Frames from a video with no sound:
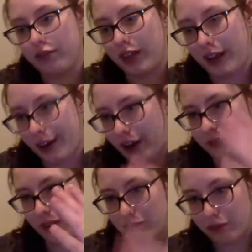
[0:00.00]
laid off
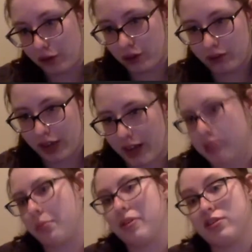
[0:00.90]
and furloughed
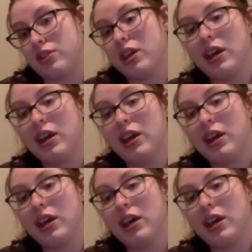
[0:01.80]
cast members